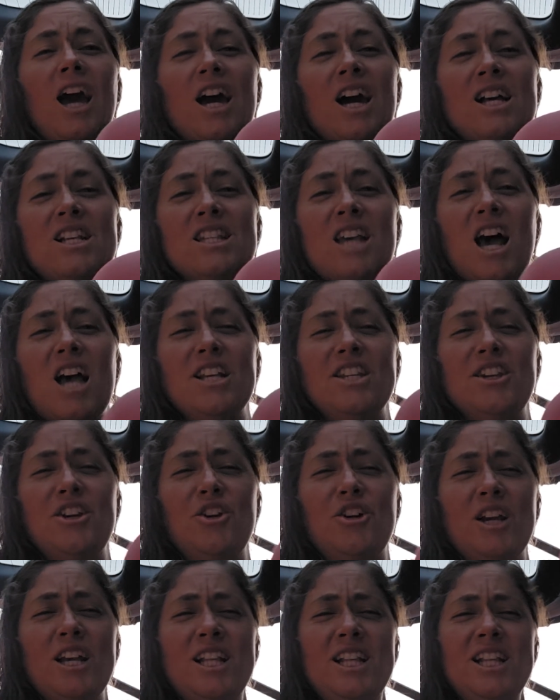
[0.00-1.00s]
because as
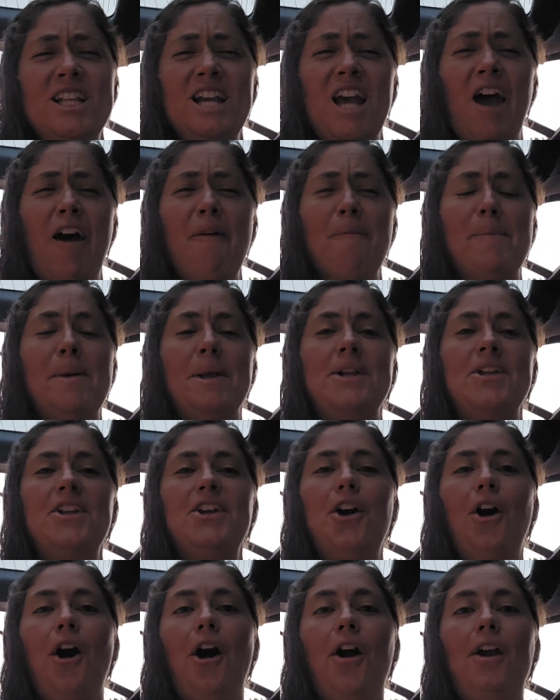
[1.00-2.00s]
you can see, I've
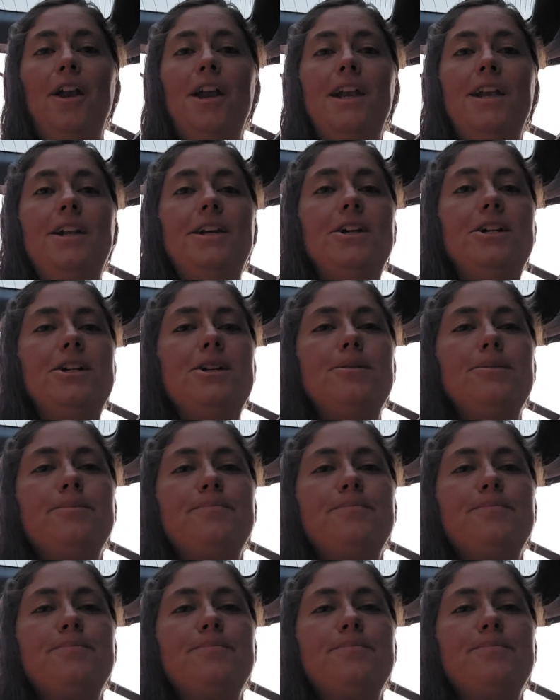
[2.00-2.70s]
been yawning.